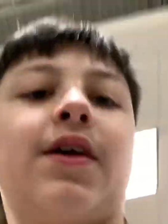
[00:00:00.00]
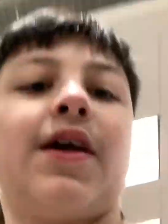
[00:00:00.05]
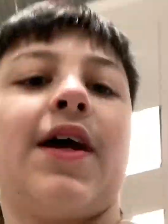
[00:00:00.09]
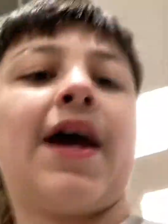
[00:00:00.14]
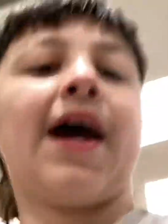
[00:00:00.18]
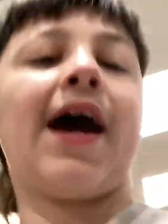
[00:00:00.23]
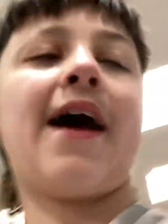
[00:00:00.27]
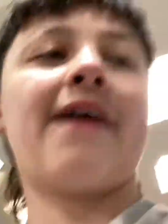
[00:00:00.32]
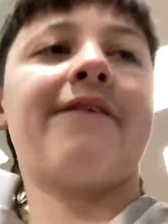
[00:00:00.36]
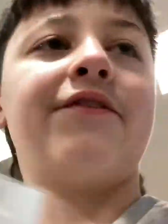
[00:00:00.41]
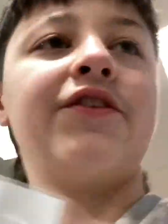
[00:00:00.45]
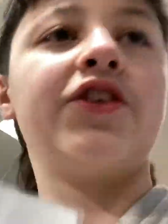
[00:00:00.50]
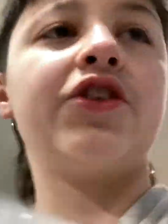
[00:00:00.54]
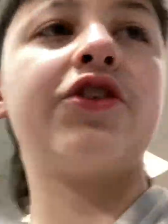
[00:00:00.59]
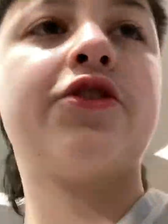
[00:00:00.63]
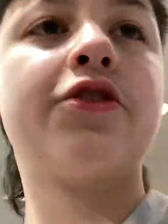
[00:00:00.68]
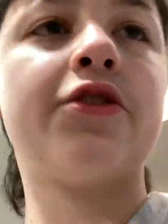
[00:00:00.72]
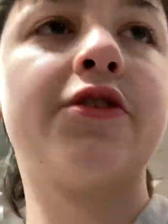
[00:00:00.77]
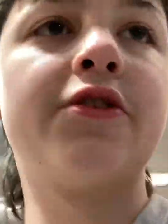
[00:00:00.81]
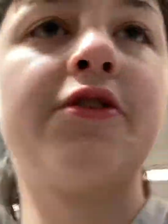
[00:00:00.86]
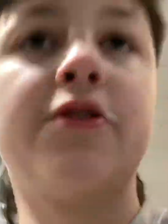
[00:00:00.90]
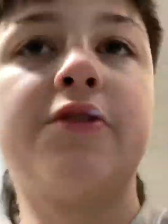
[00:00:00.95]
half
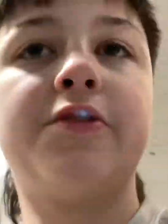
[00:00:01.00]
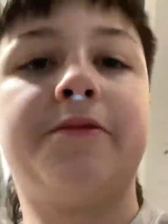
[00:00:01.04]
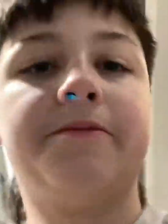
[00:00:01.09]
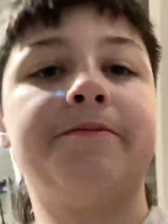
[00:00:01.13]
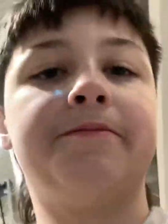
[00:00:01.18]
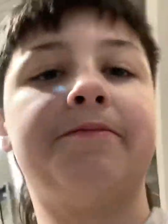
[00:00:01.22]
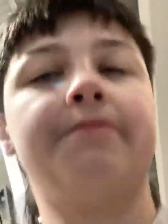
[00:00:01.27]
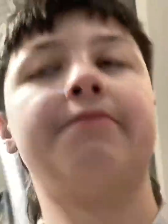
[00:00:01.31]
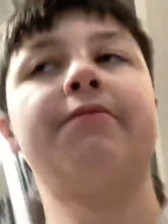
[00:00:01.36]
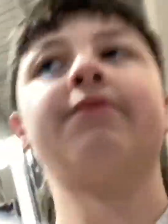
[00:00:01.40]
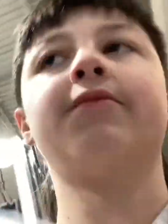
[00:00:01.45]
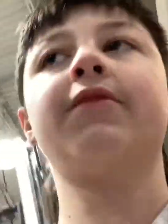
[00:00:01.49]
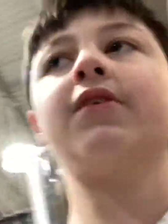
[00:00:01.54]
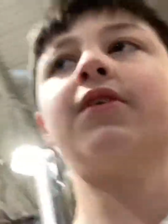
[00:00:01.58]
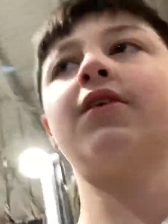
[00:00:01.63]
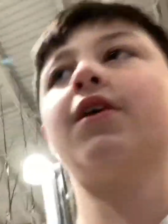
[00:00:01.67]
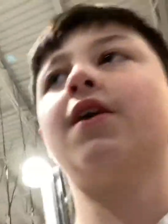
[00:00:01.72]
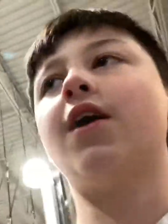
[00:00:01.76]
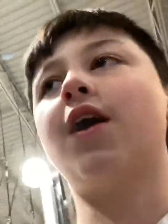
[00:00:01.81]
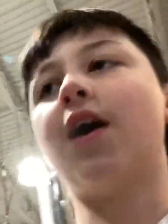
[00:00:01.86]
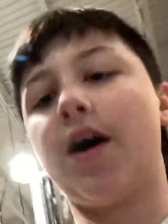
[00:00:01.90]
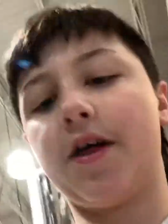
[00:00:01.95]
inchers.
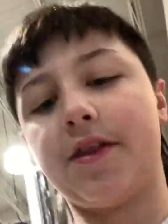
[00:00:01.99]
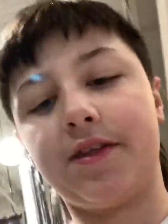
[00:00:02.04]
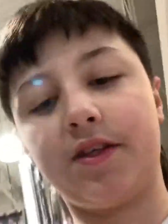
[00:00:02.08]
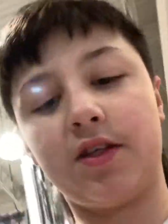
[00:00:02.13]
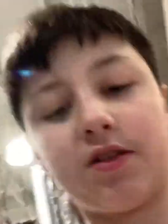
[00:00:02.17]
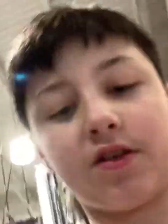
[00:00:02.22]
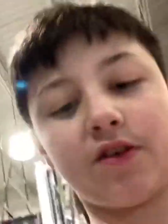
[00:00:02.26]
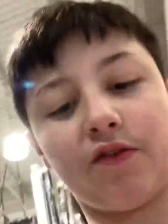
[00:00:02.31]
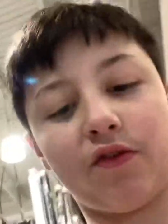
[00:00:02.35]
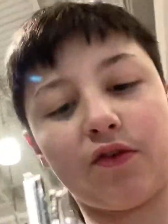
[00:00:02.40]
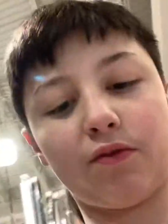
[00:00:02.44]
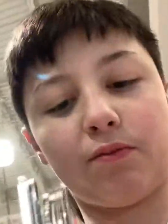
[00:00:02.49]
These are for